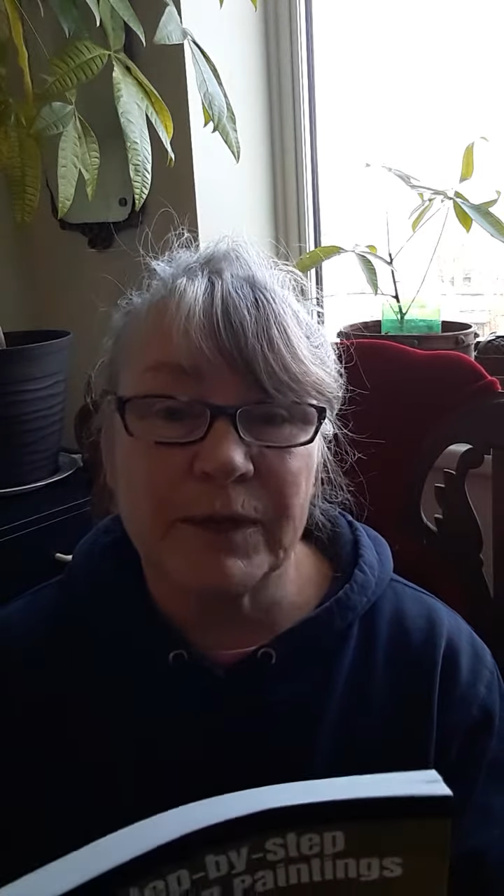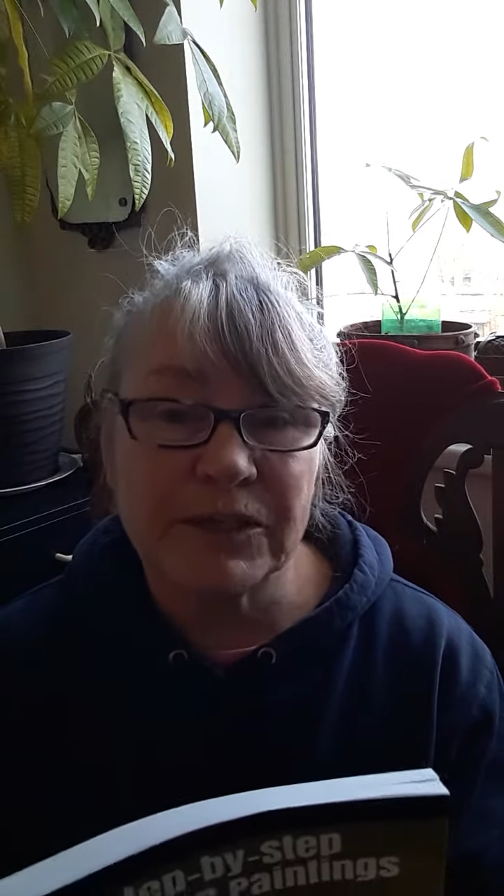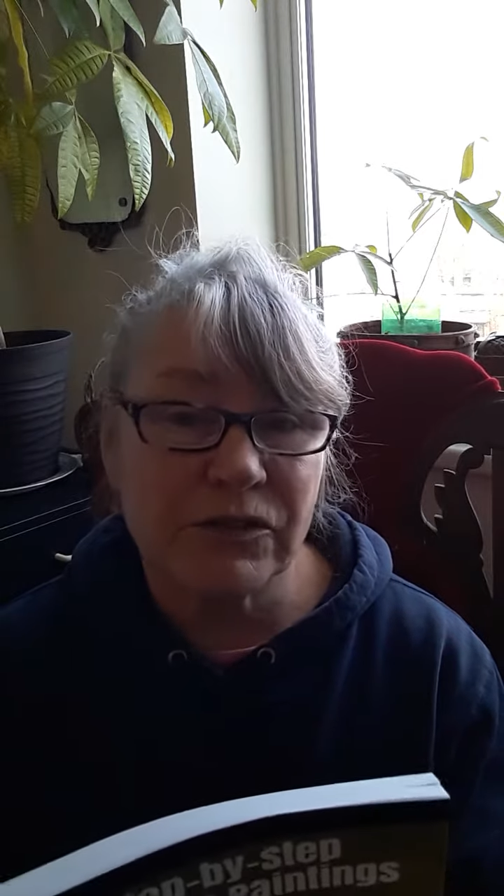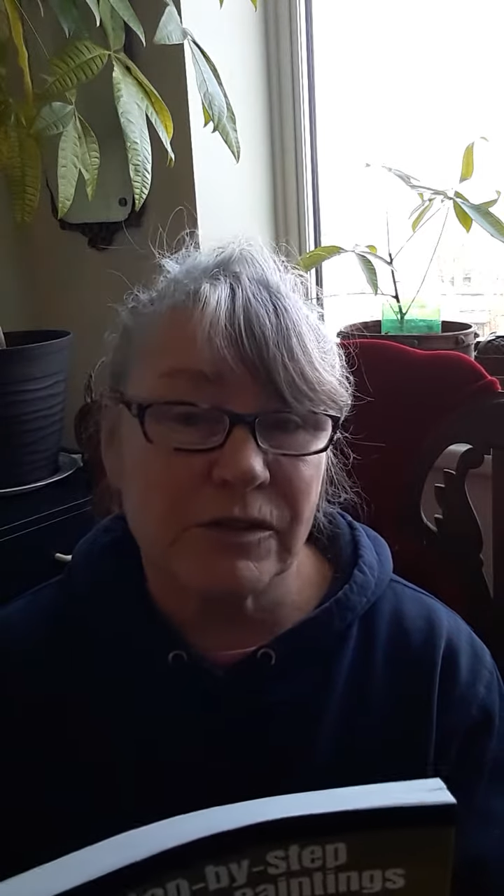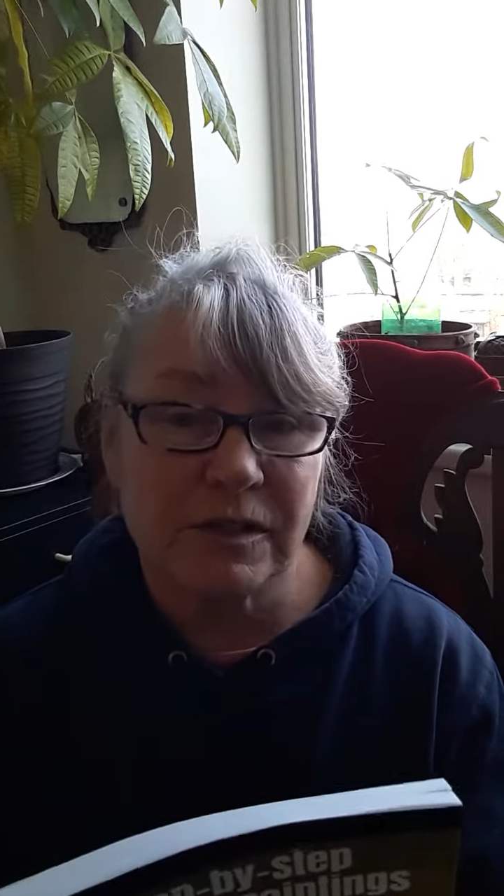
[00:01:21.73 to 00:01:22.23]

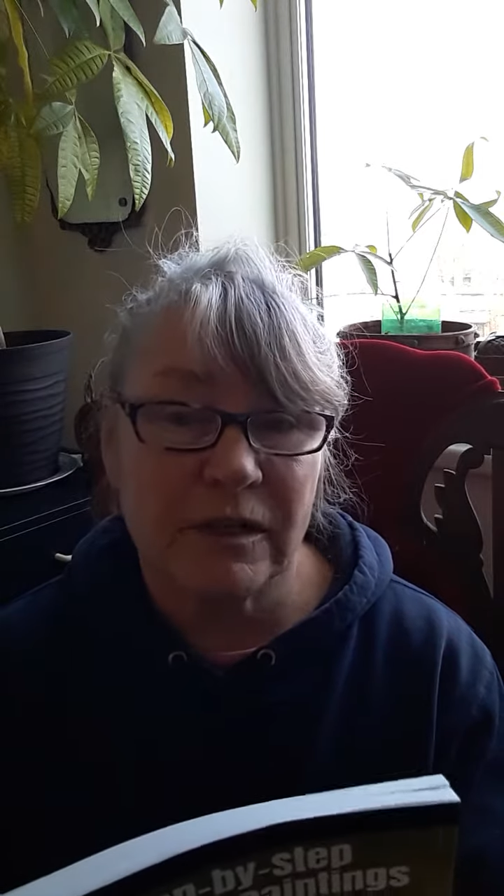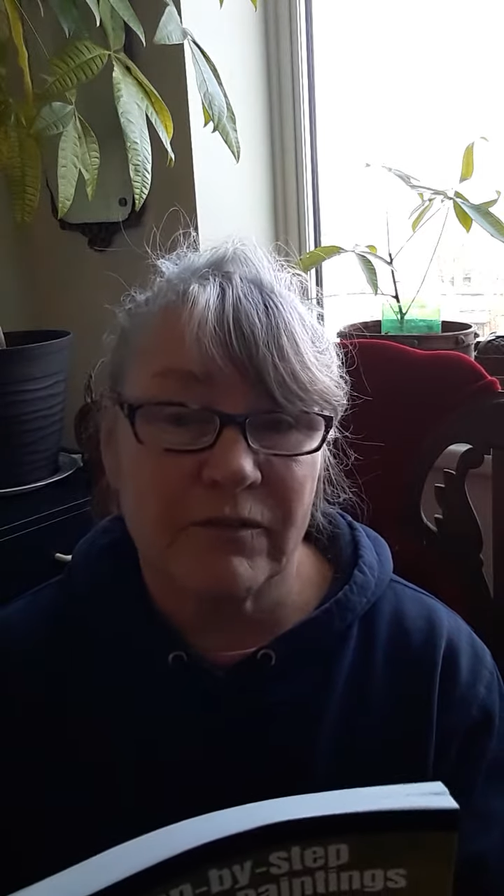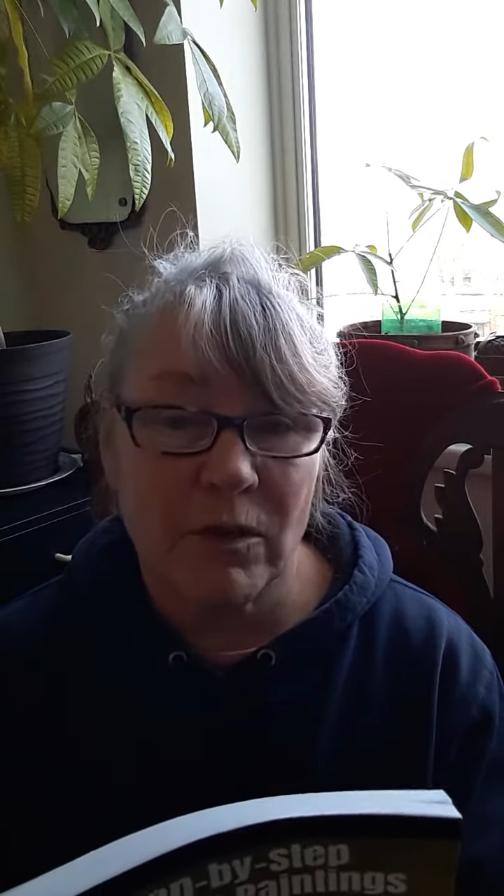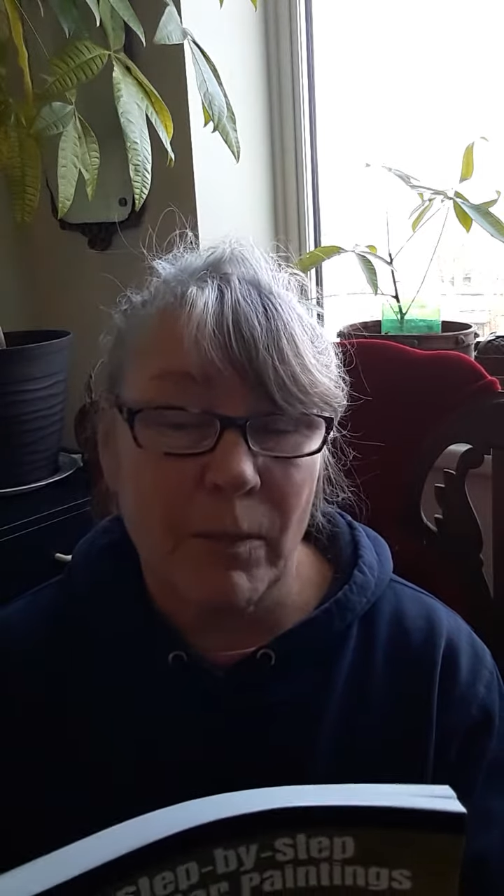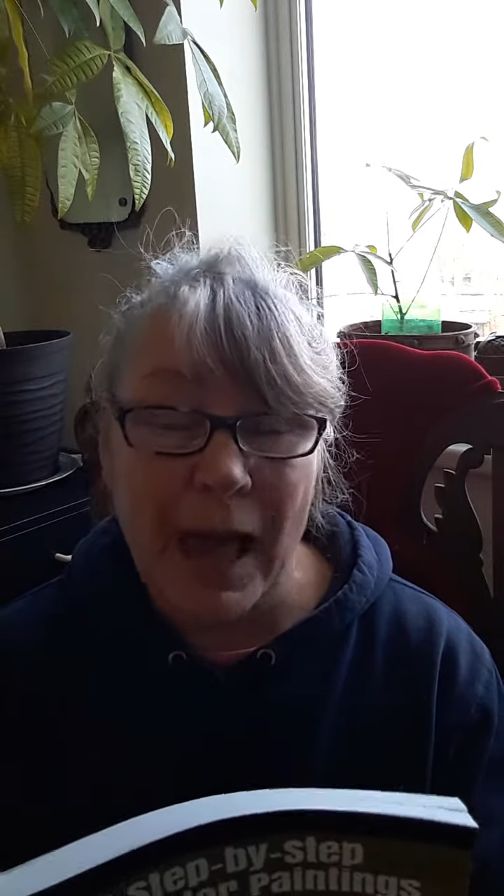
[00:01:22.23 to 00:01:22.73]
pictures
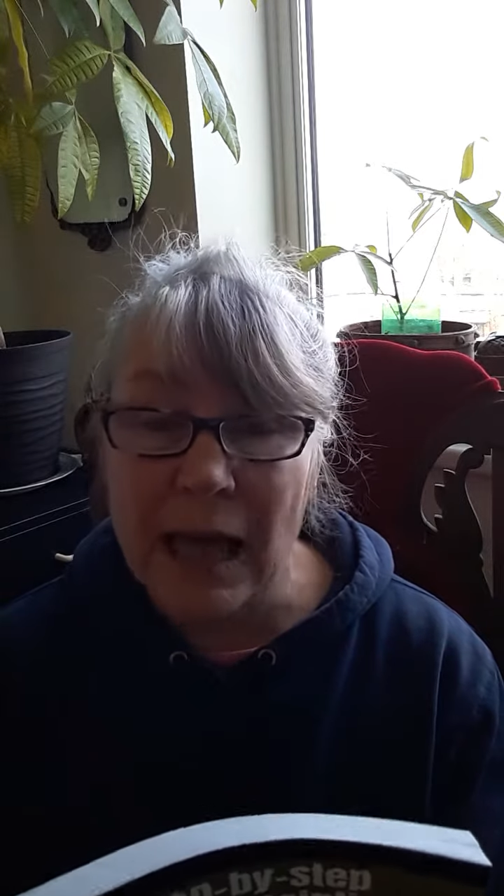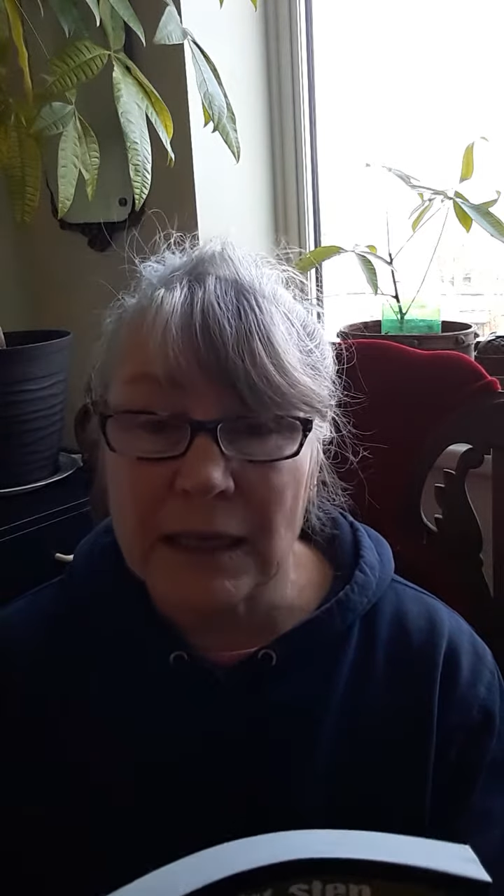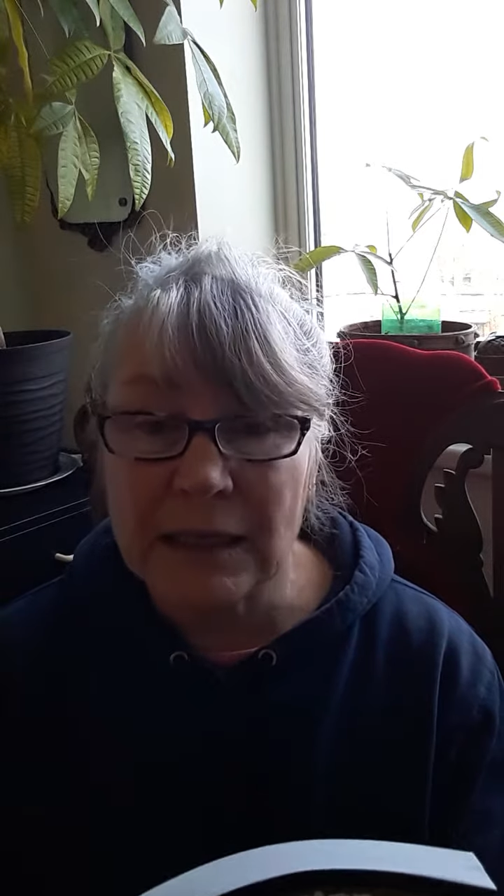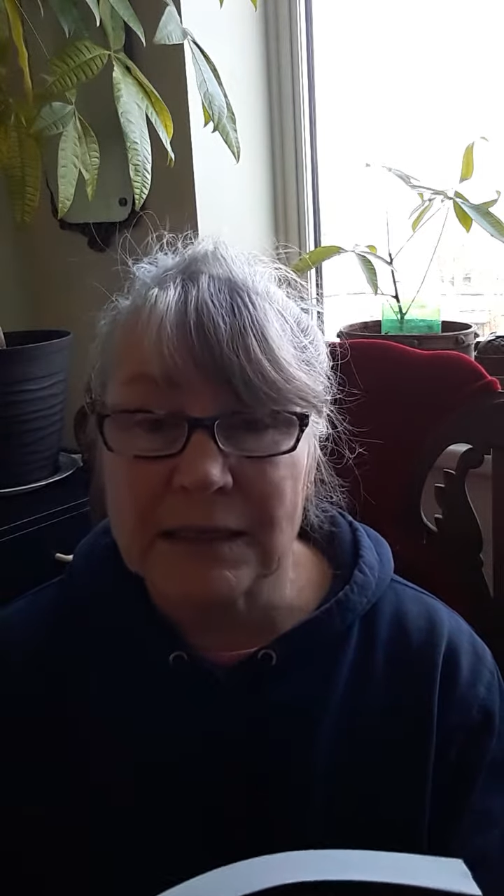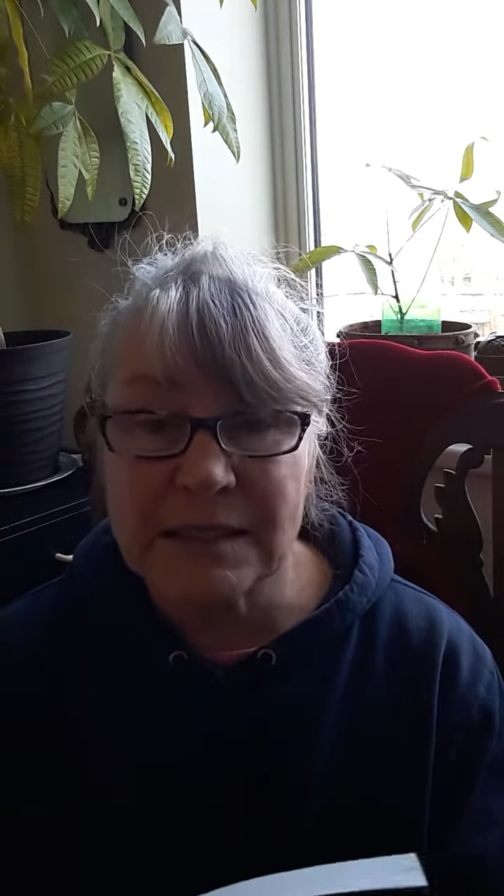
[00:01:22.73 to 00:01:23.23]
of the
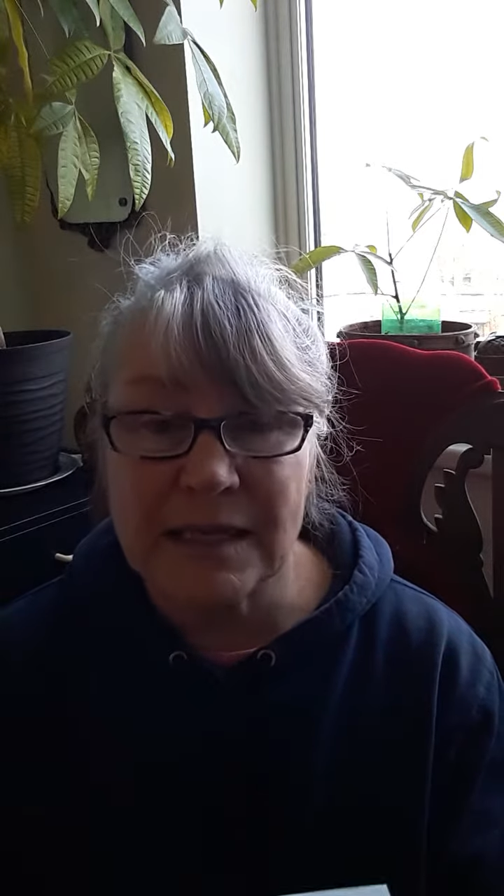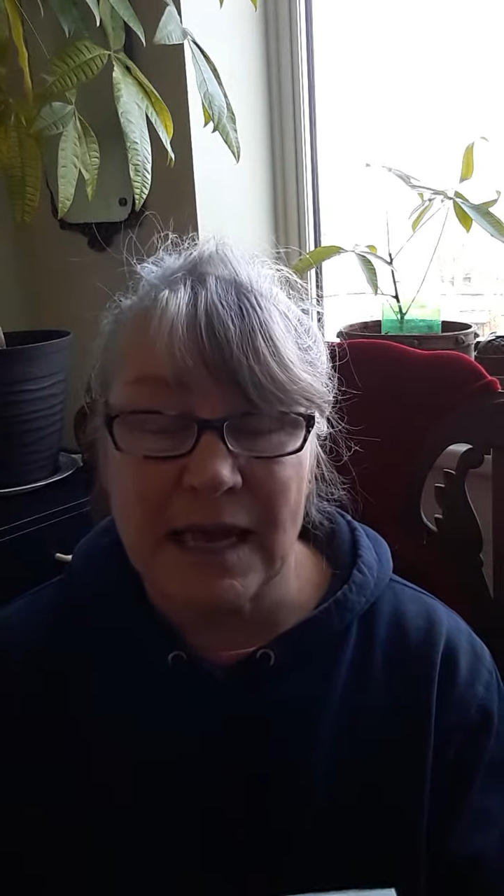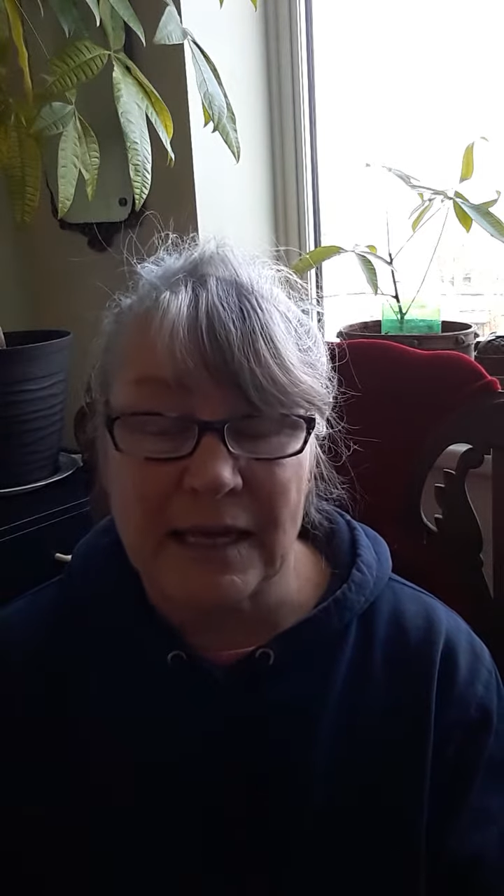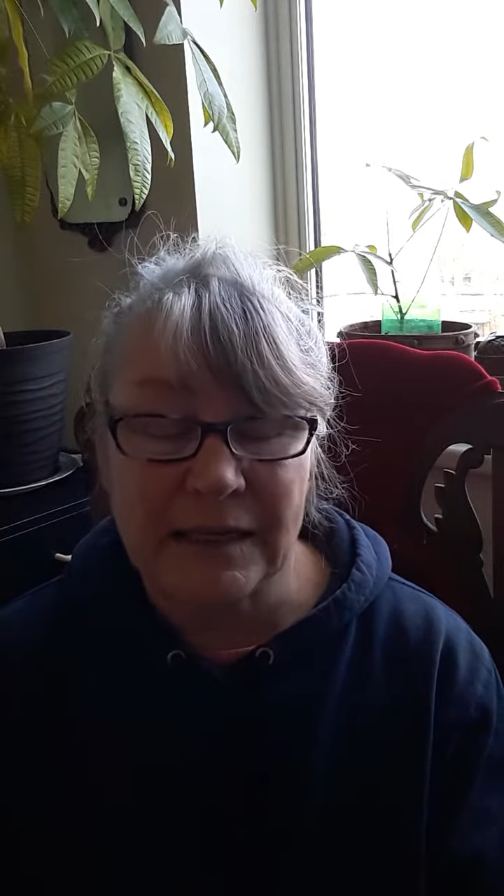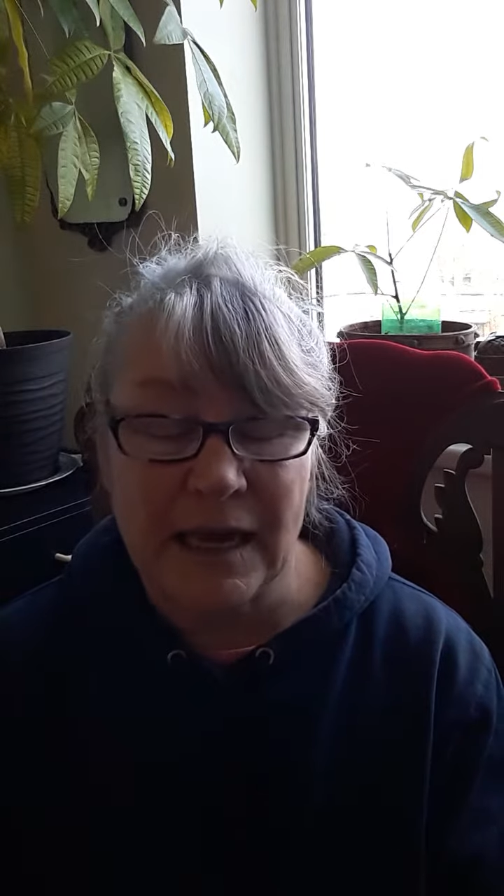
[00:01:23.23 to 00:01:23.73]
palette
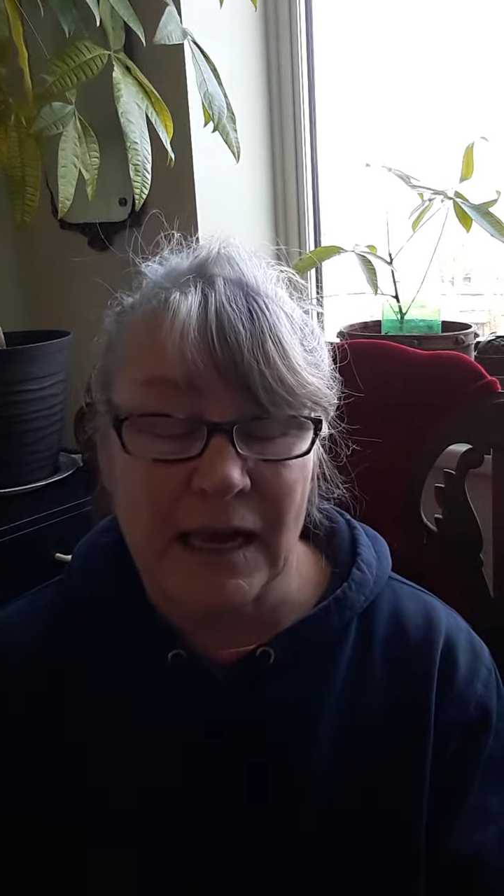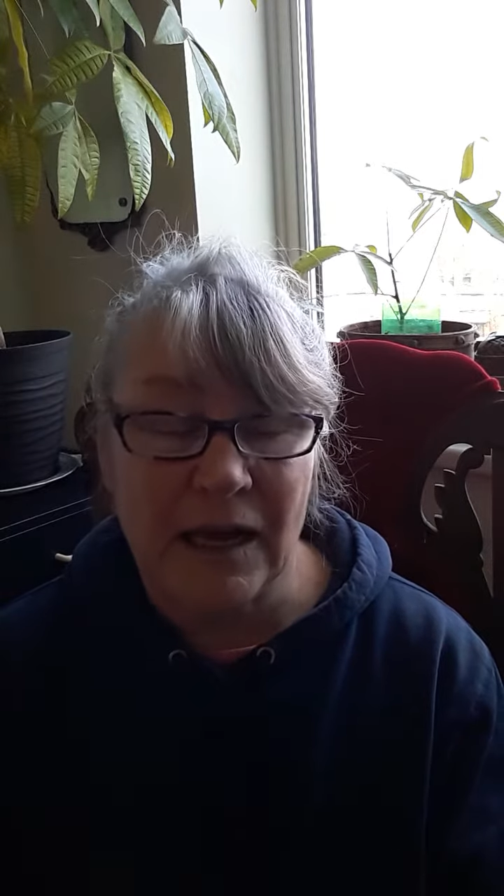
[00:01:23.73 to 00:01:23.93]
and